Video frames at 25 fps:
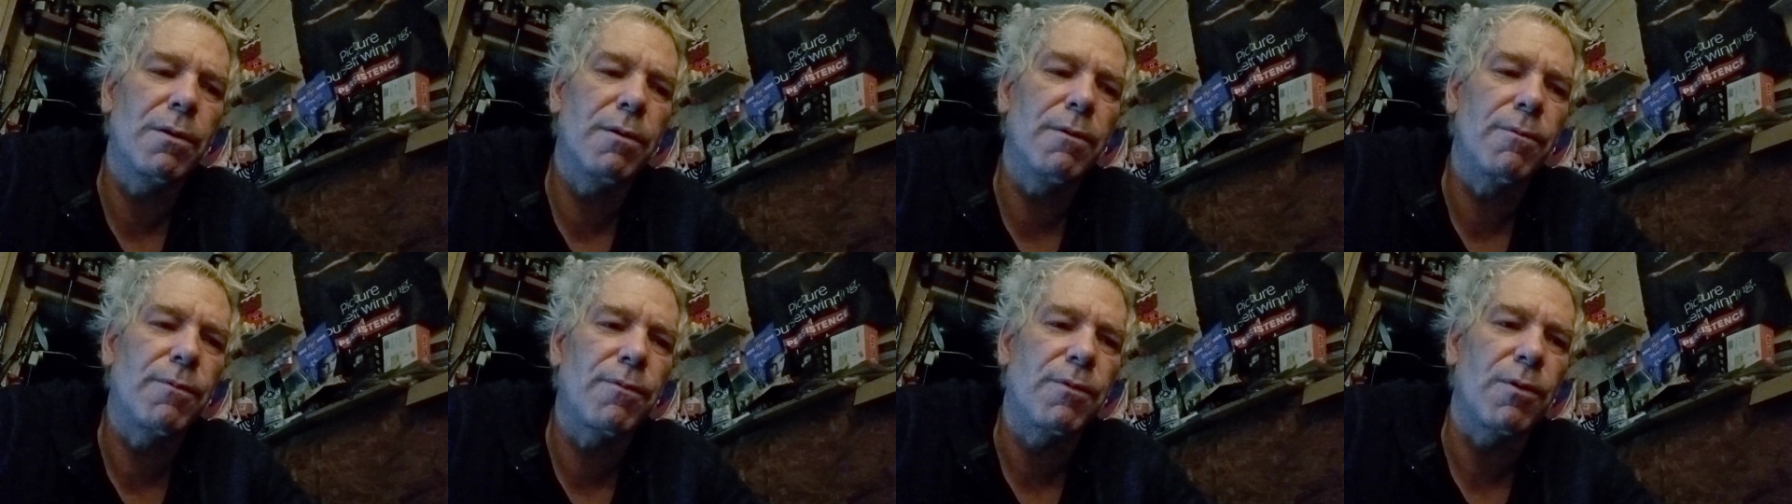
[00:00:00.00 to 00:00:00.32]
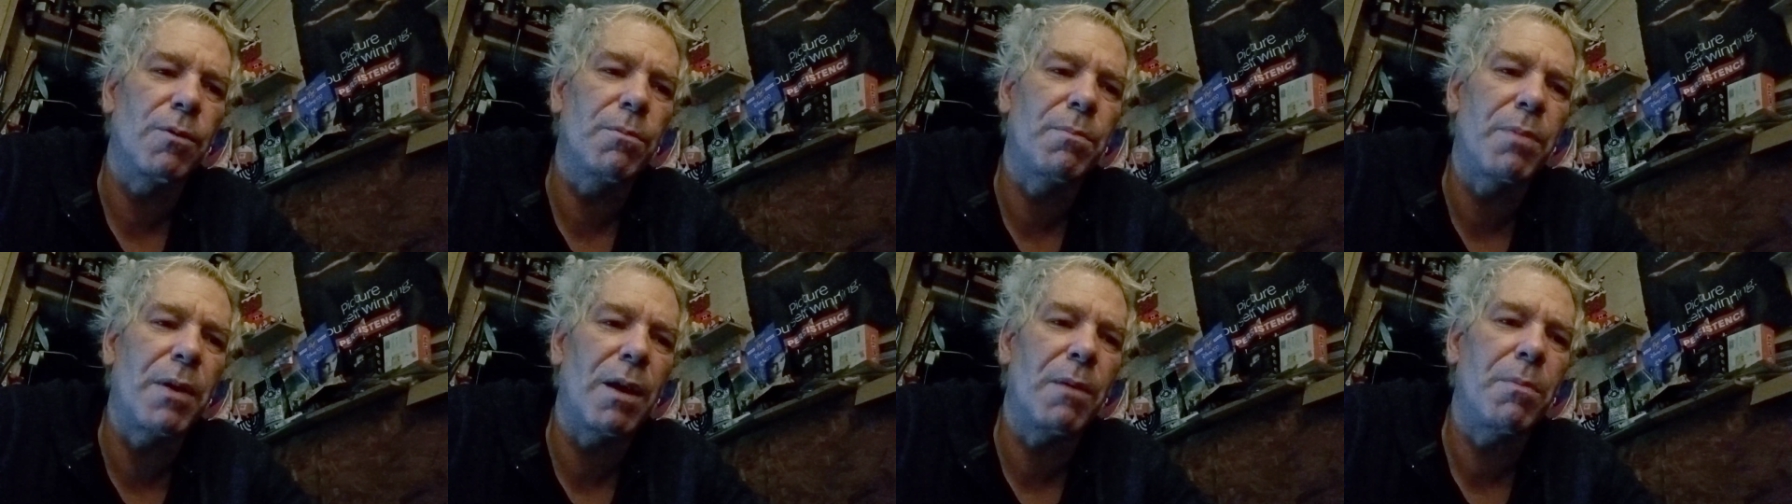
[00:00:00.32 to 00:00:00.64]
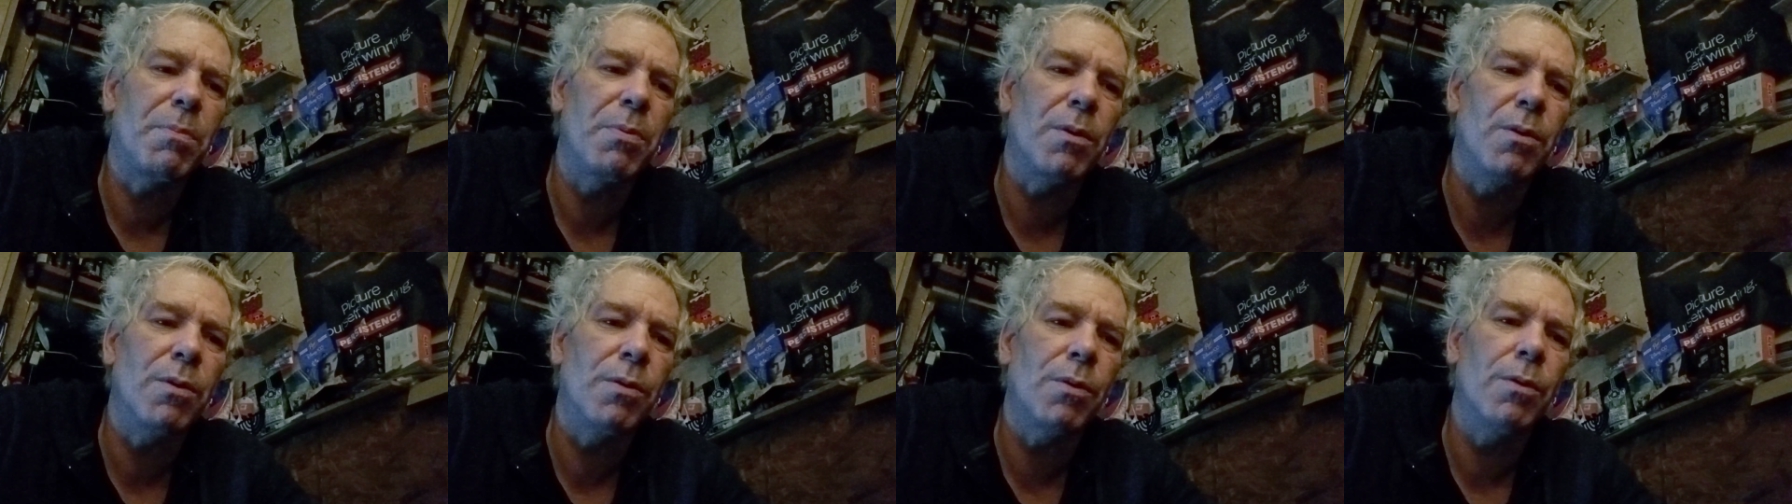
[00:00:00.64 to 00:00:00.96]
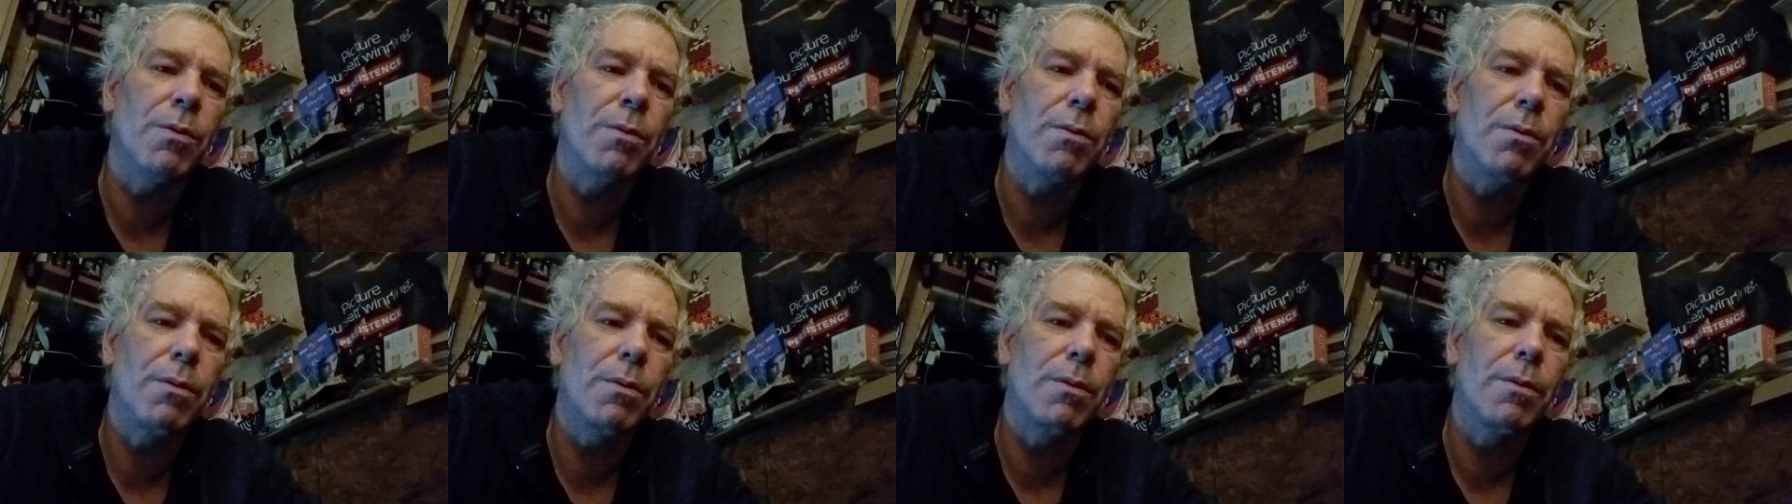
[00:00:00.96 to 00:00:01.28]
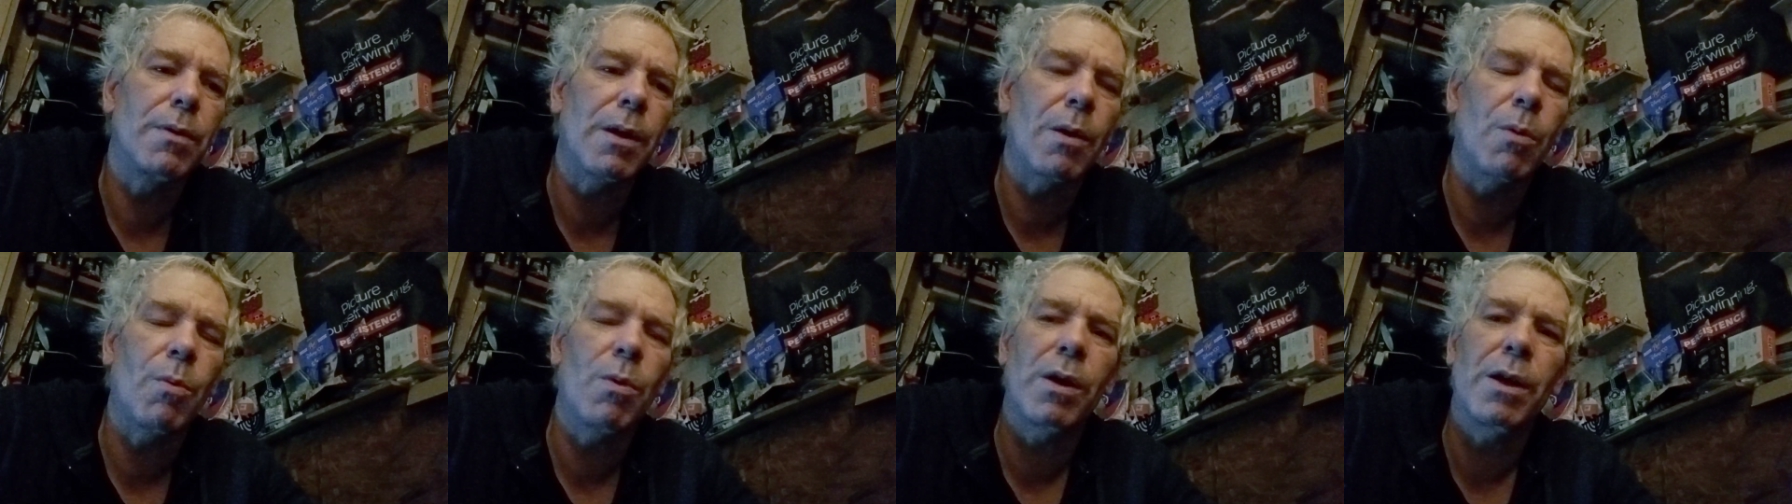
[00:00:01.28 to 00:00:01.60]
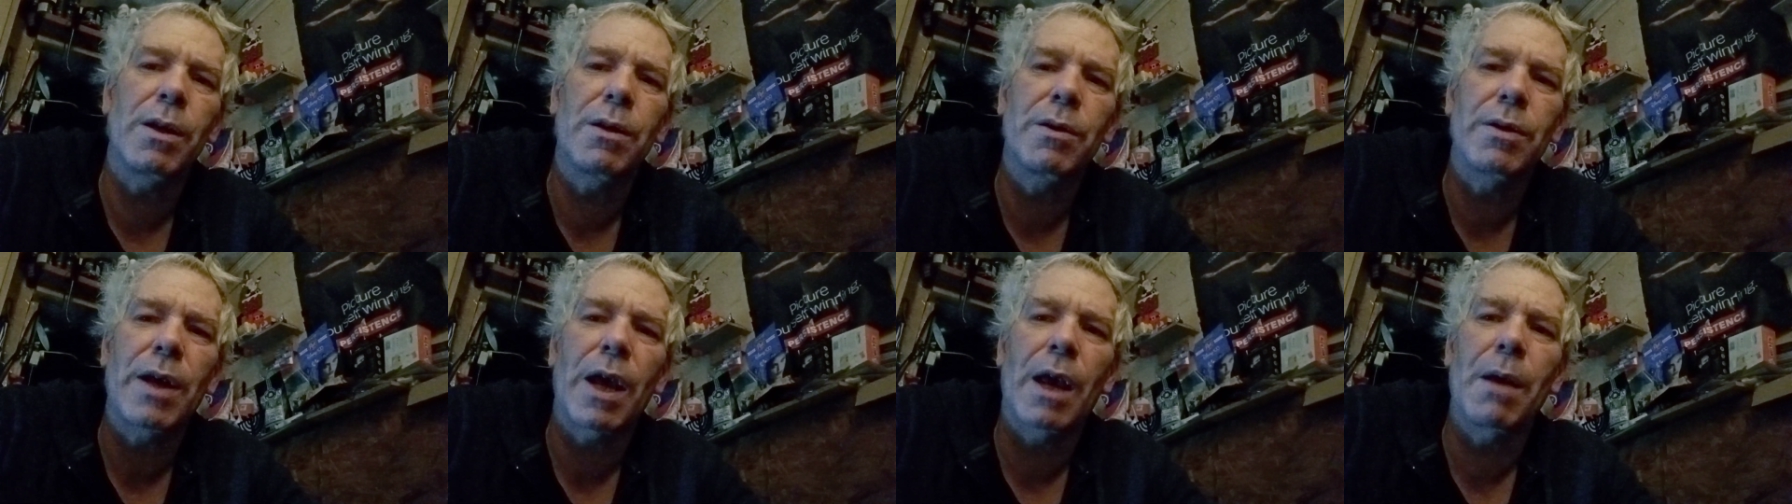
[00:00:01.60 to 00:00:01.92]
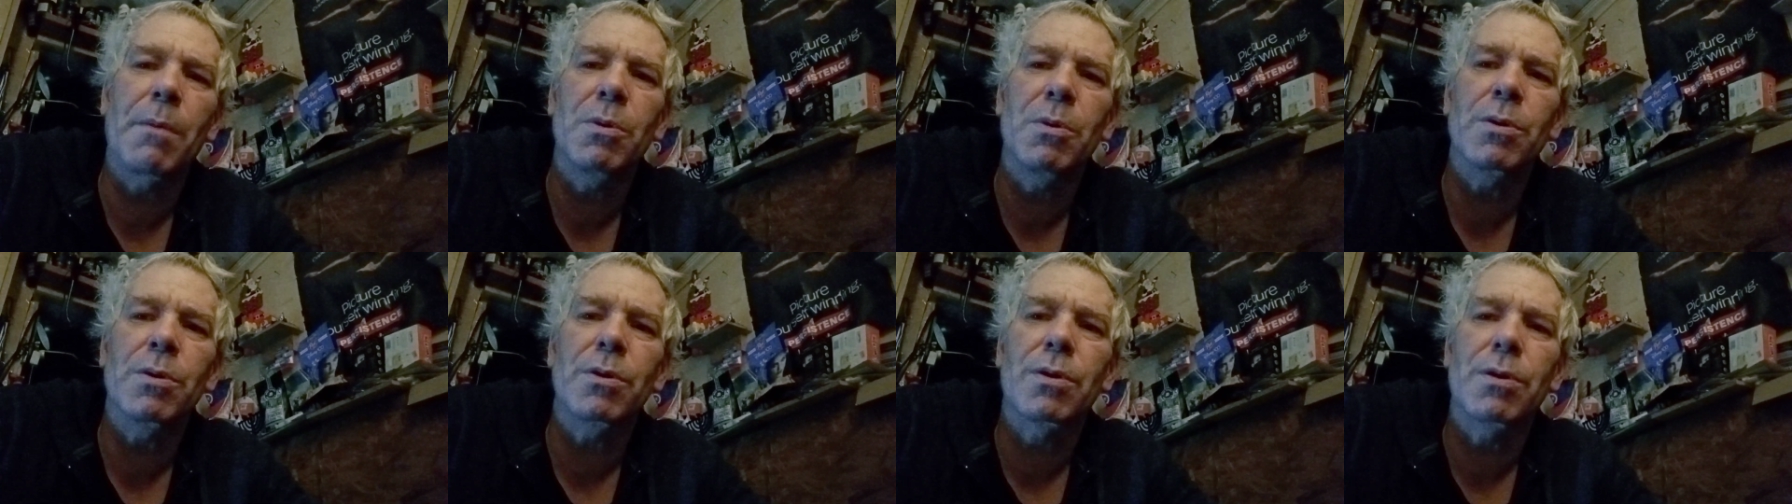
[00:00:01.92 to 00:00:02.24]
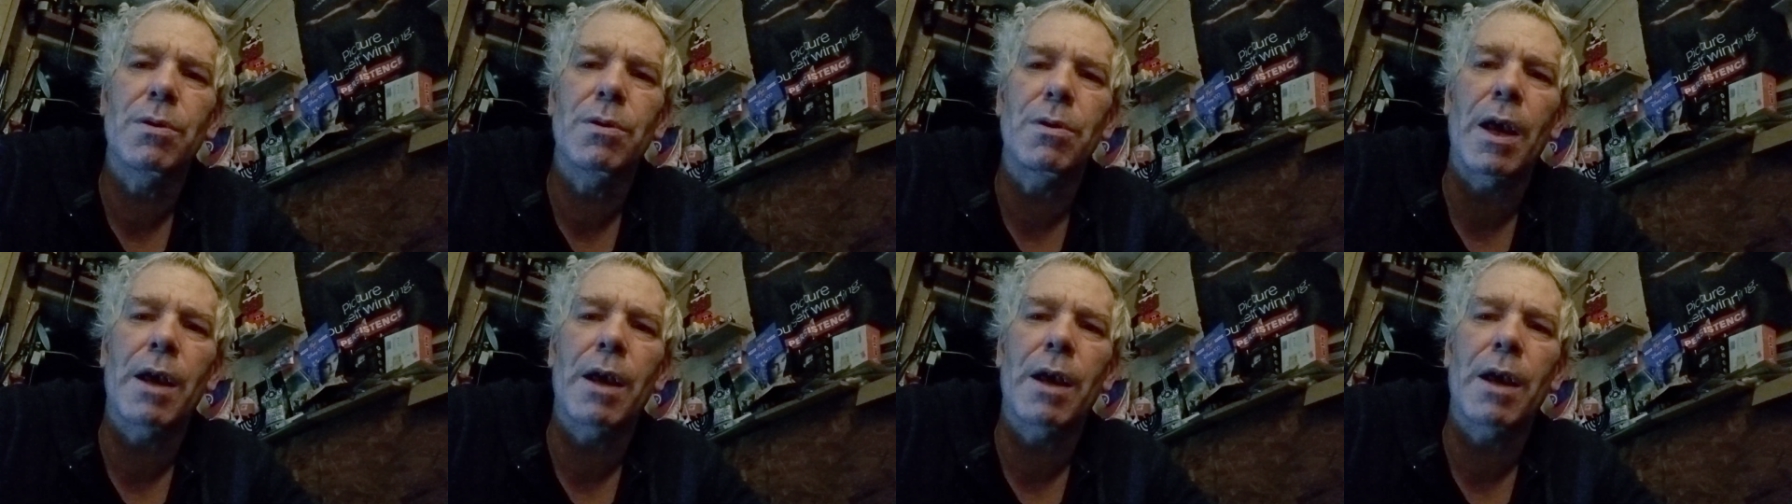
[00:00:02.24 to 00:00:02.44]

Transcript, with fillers: for people that wanted tables